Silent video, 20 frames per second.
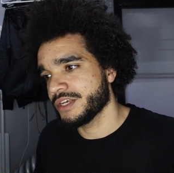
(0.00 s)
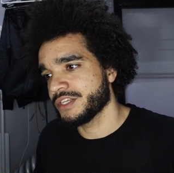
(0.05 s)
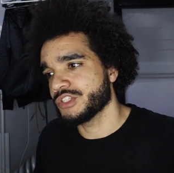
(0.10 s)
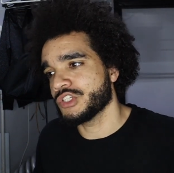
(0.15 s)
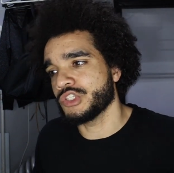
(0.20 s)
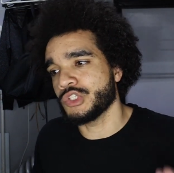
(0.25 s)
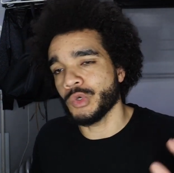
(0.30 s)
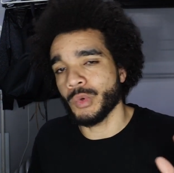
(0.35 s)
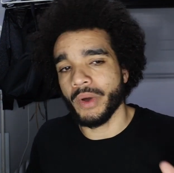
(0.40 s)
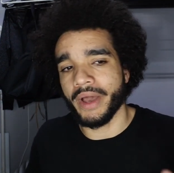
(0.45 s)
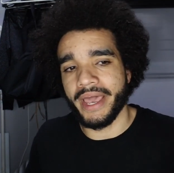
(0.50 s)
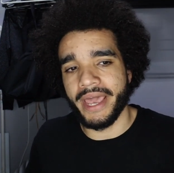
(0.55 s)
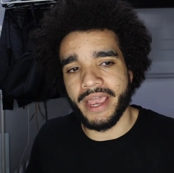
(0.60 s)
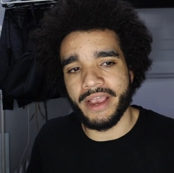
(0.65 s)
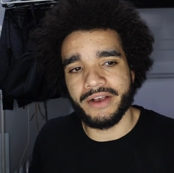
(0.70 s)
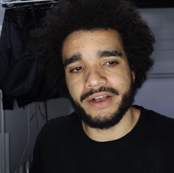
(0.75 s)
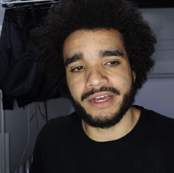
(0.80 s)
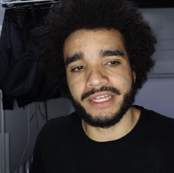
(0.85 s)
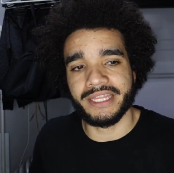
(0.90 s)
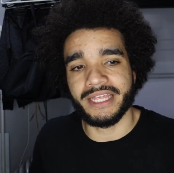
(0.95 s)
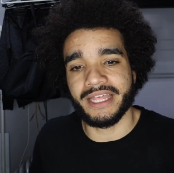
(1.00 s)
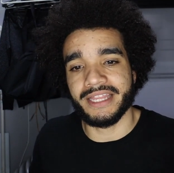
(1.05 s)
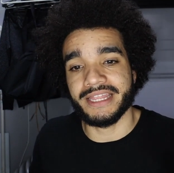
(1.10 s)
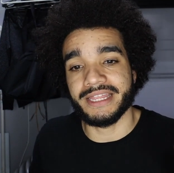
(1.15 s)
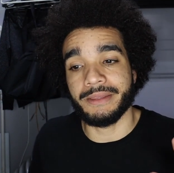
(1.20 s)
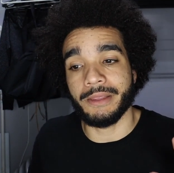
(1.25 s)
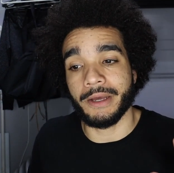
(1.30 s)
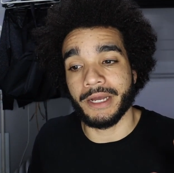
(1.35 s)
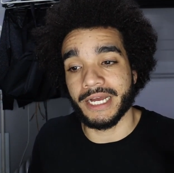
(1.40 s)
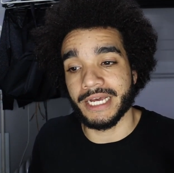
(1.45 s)
to do a haircut
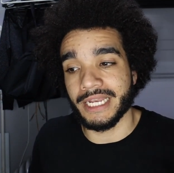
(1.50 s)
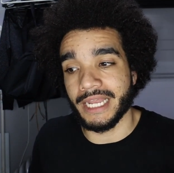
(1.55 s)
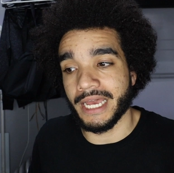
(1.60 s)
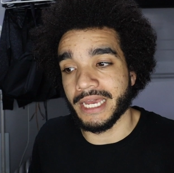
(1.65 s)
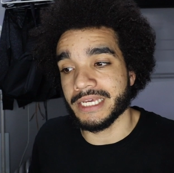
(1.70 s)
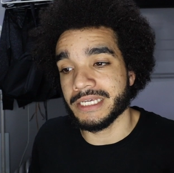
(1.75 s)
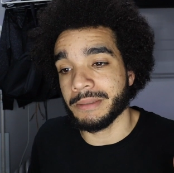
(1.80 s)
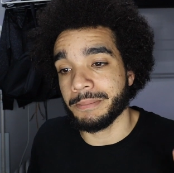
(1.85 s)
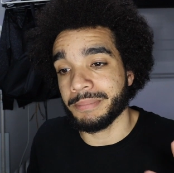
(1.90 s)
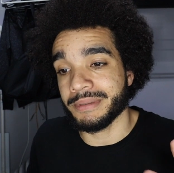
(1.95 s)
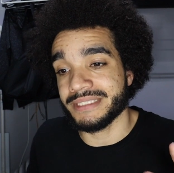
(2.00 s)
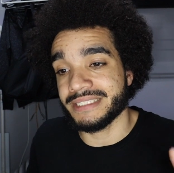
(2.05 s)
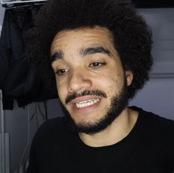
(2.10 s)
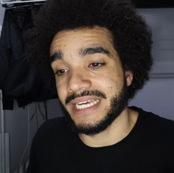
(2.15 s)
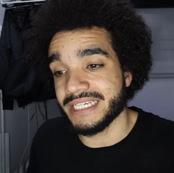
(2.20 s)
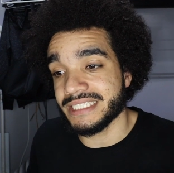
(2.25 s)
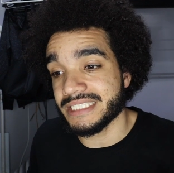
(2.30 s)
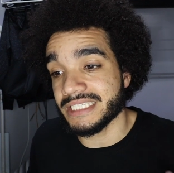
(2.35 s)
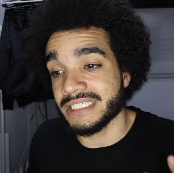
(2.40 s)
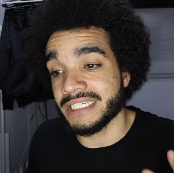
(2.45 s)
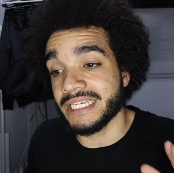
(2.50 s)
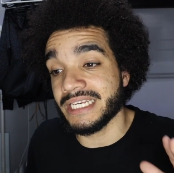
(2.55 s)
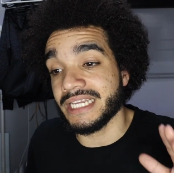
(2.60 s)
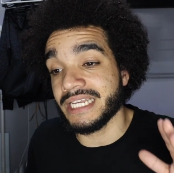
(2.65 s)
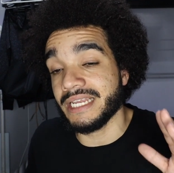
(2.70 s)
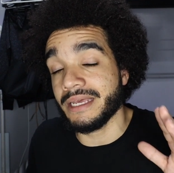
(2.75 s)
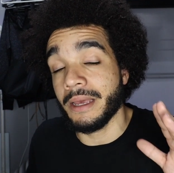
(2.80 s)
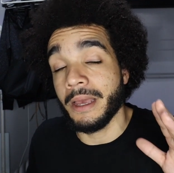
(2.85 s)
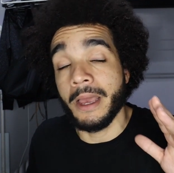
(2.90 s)
that the client could potentially,